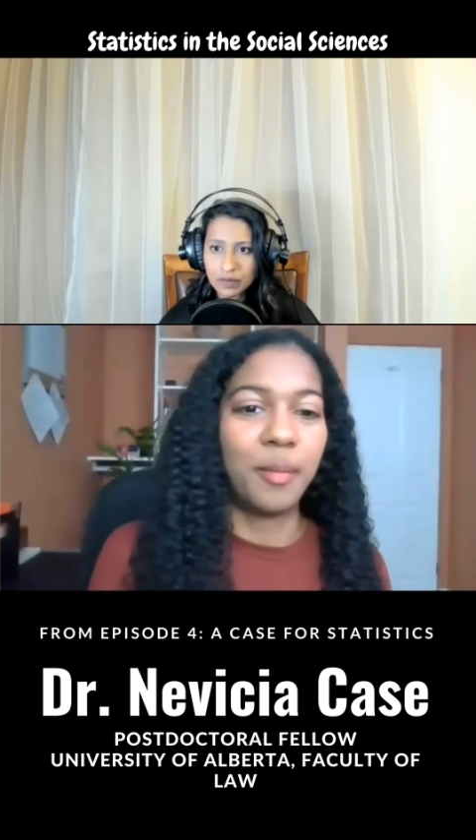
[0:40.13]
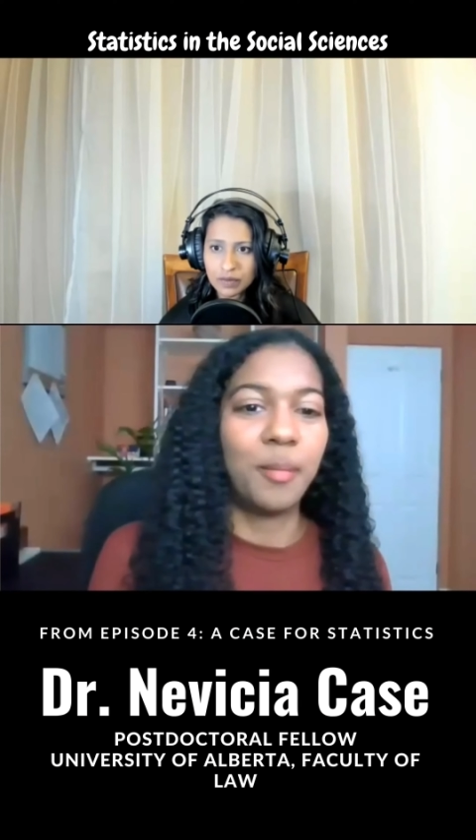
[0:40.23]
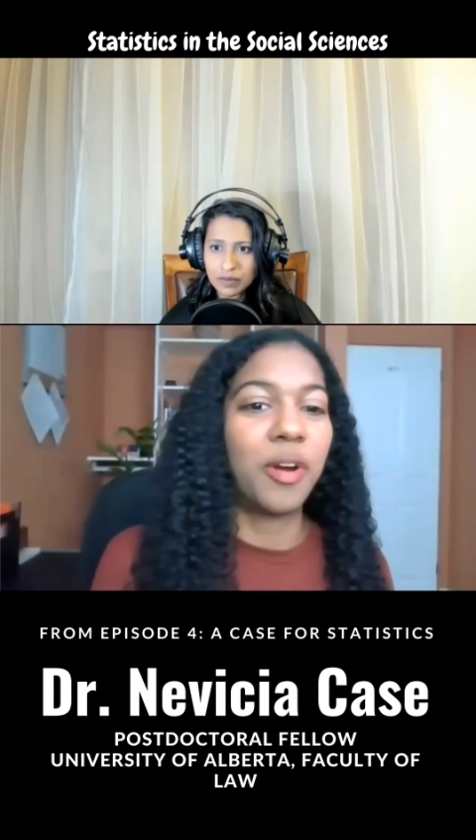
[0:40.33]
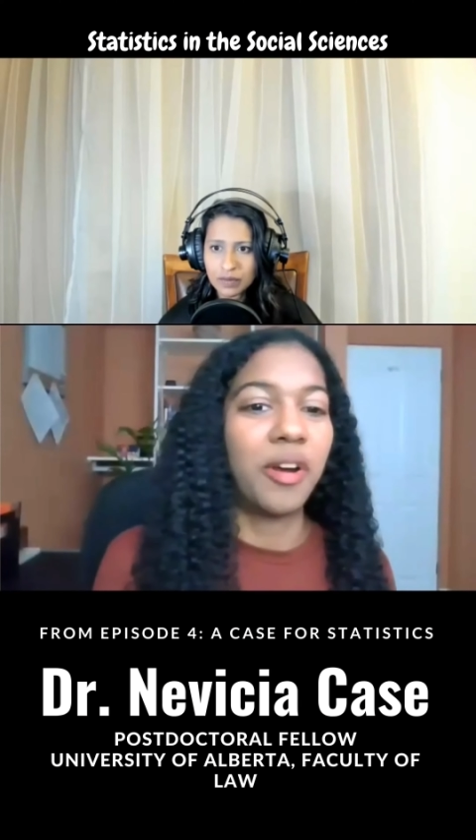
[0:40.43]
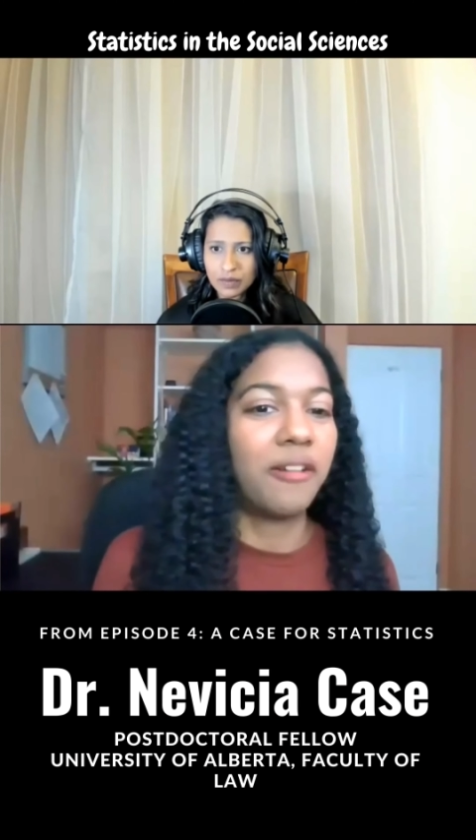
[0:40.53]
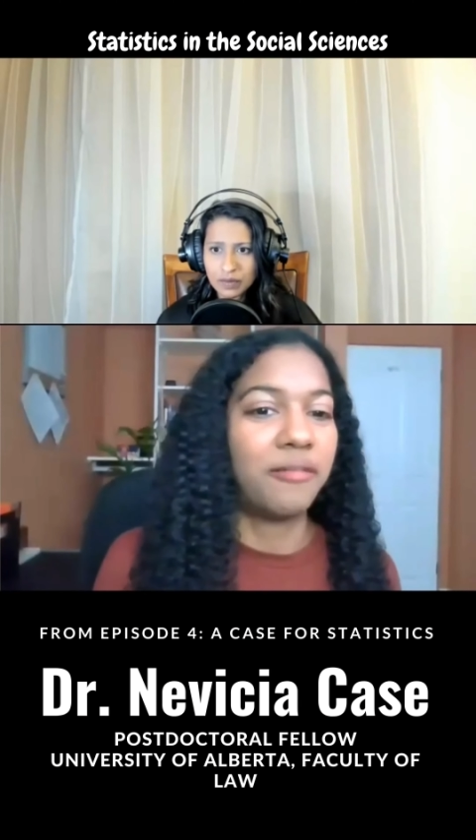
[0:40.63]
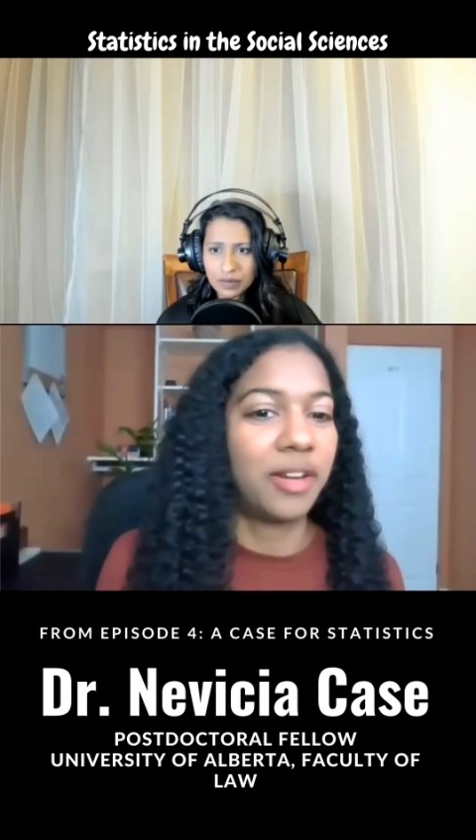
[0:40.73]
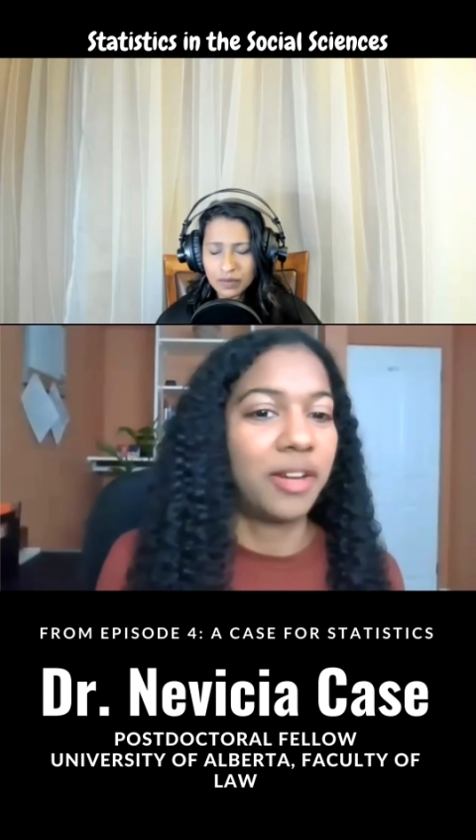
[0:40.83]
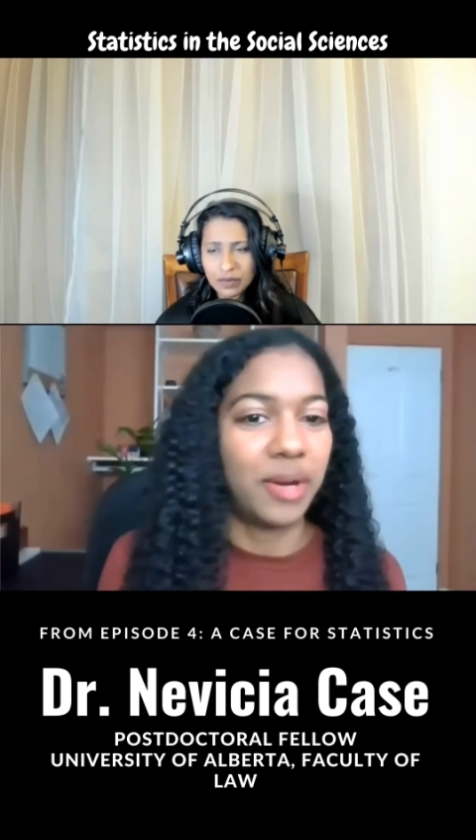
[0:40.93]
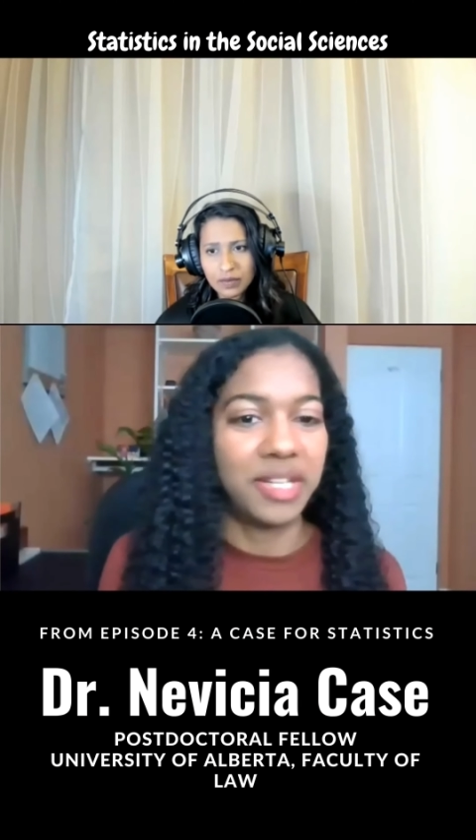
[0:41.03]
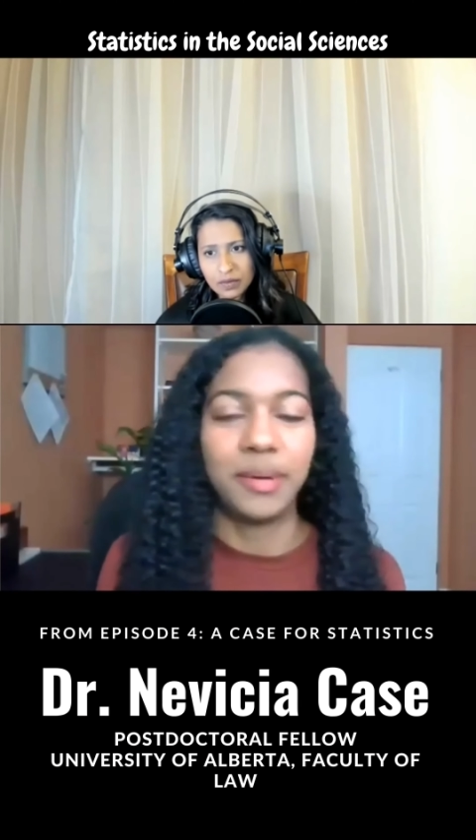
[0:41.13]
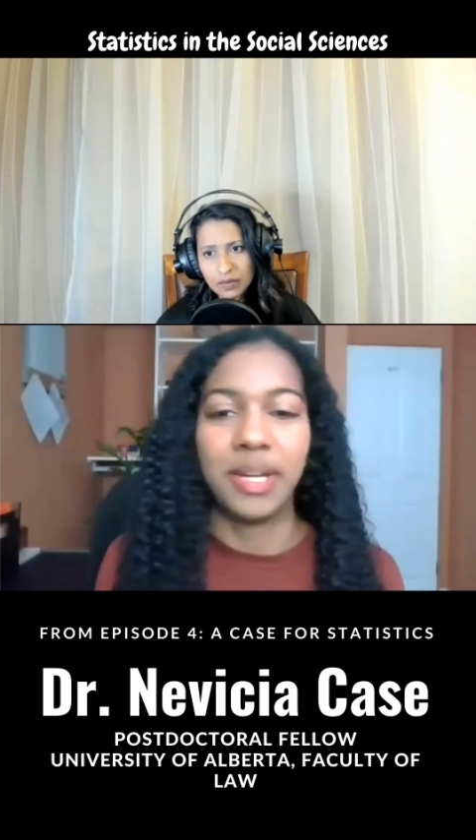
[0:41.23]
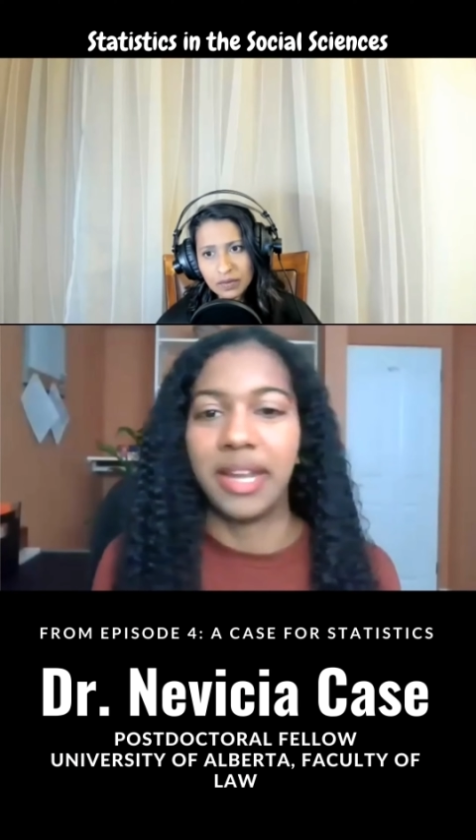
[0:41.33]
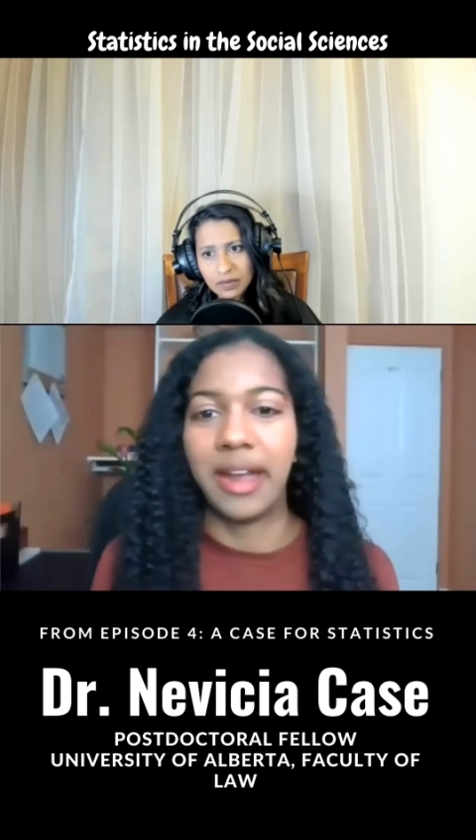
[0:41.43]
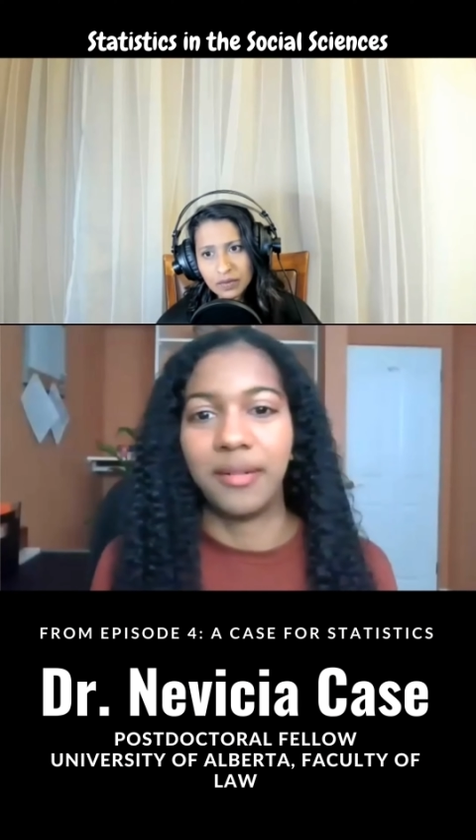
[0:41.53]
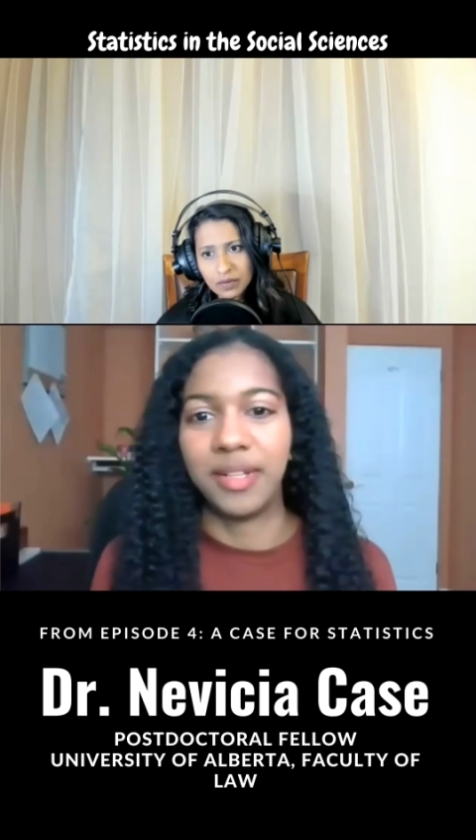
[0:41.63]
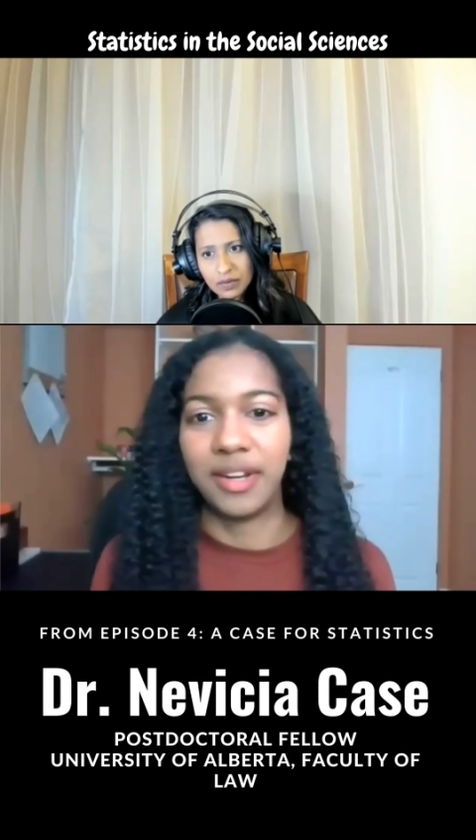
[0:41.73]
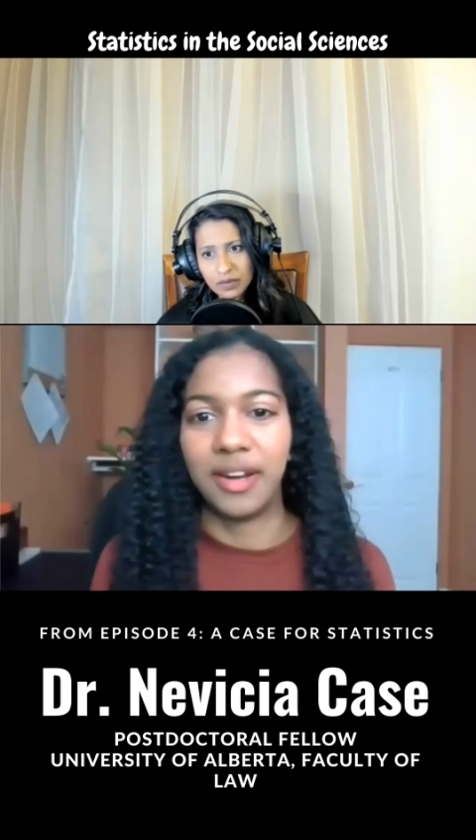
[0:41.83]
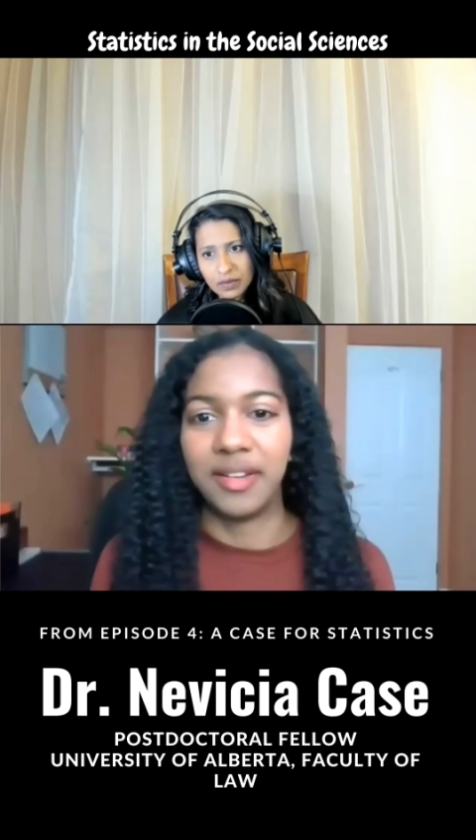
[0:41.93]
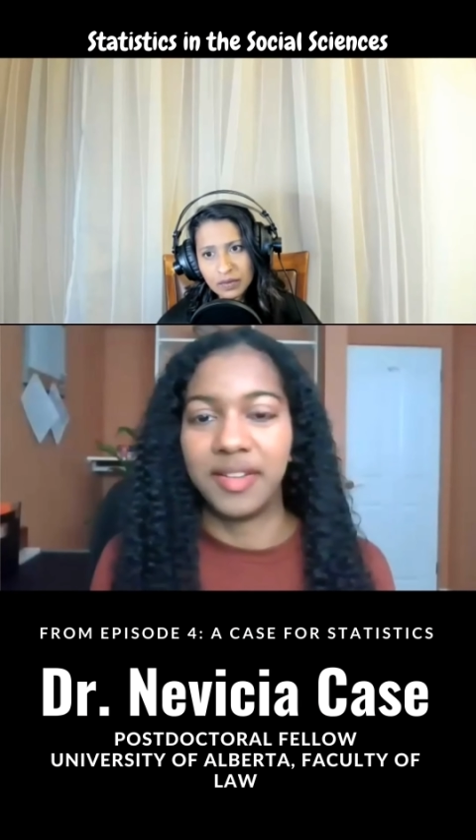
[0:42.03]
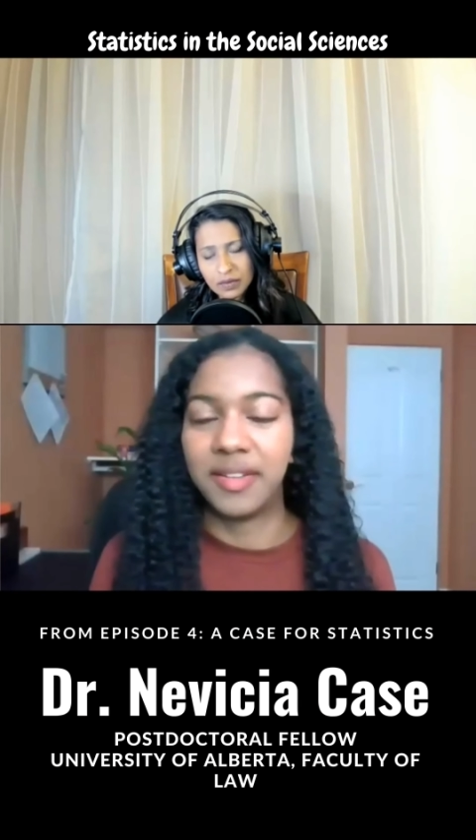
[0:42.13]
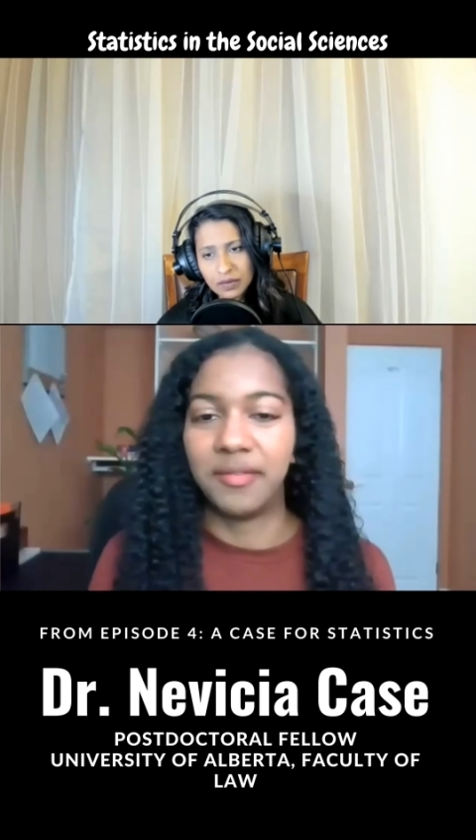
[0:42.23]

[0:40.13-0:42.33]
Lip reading: you're more often going to encounter